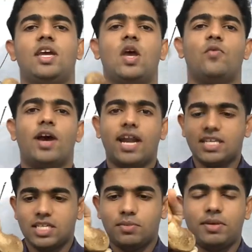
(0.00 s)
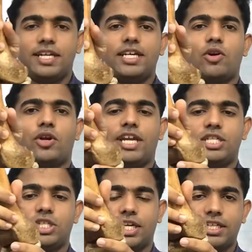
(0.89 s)
Whereas in medial
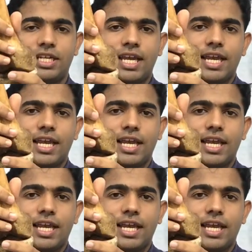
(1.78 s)
rotation,